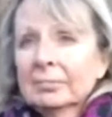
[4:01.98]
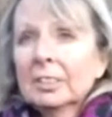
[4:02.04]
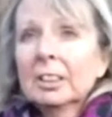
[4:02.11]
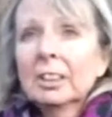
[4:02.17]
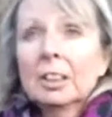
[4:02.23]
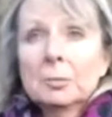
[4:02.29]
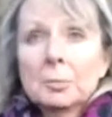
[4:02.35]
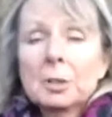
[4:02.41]

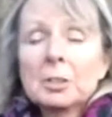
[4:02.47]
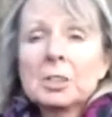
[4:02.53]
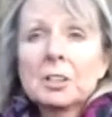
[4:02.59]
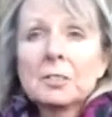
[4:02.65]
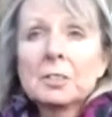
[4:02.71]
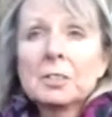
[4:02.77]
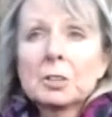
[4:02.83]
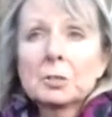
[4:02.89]
I know, my
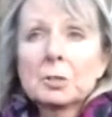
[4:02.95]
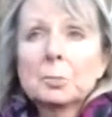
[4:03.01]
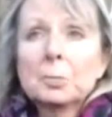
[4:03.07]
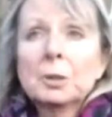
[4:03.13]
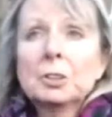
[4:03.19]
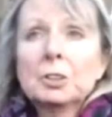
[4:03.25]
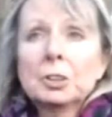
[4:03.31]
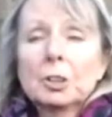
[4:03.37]
daffodils have
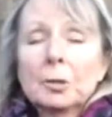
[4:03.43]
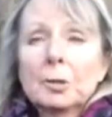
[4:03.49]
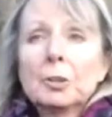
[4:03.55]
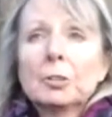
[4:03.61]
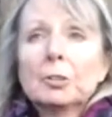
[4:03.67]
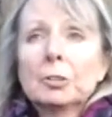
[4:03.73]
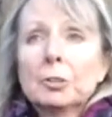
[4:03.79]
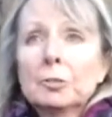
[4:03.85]
been showing
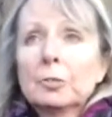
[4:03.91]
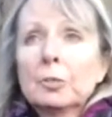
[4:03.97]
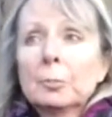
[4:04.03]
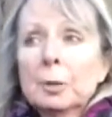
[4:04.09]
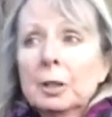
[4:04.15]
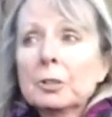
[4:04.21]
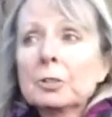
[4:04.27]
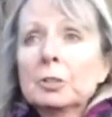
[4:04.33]
through for
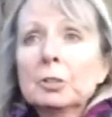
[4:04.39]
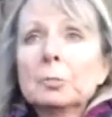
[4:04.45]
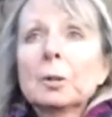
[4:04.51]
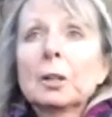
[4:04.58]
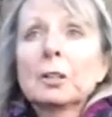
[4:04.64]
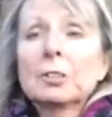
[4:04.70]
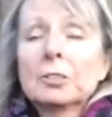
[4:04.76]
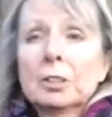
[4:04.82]
about 2
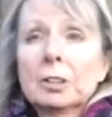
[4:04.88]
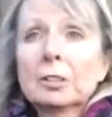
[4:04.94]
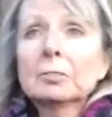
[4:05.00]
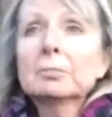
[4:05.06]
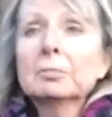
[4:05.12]
months now.